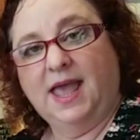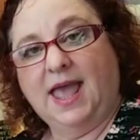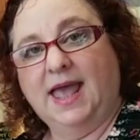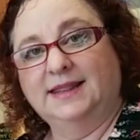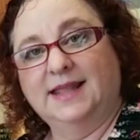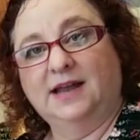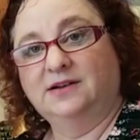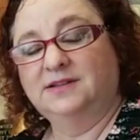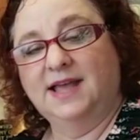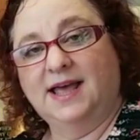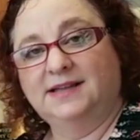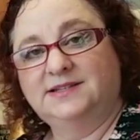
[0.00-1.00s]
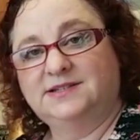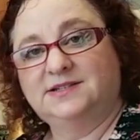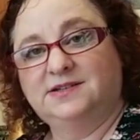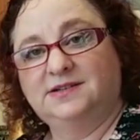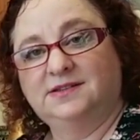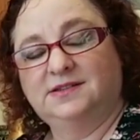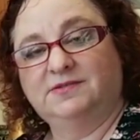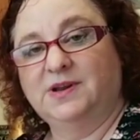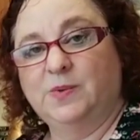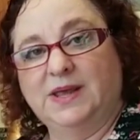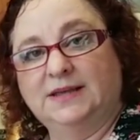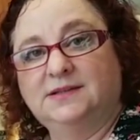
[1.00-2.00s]
and that'll last 3
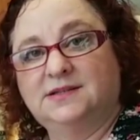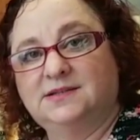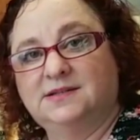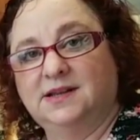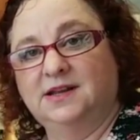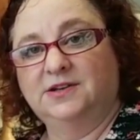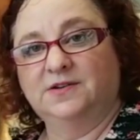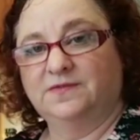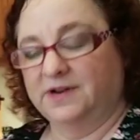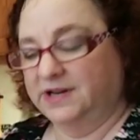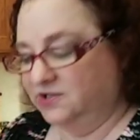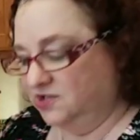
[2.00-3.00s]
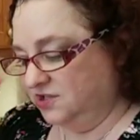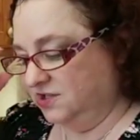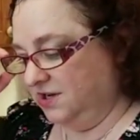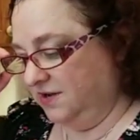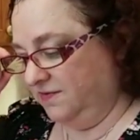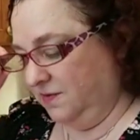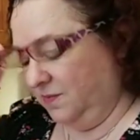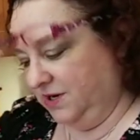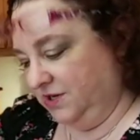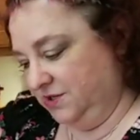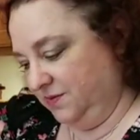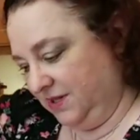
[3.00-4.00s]
weeks in your fridge if you want to
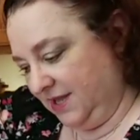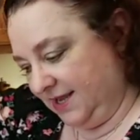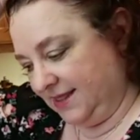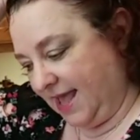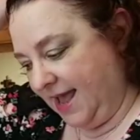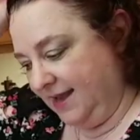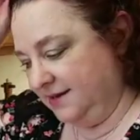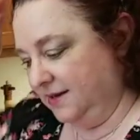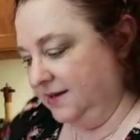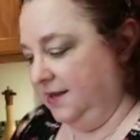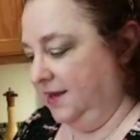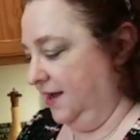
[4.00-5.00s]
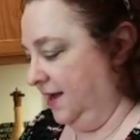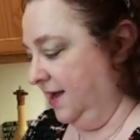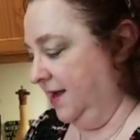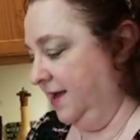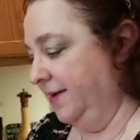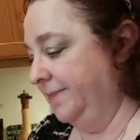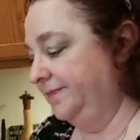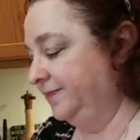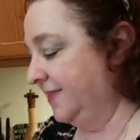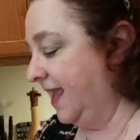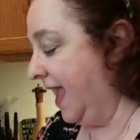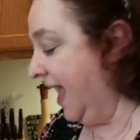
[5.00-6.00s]
do it like that.
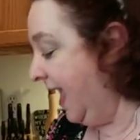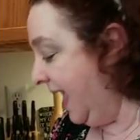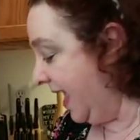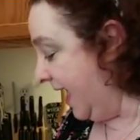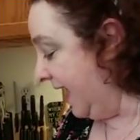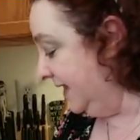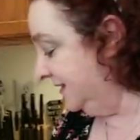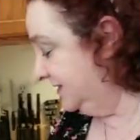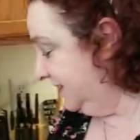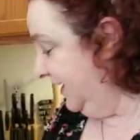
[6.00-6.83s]
And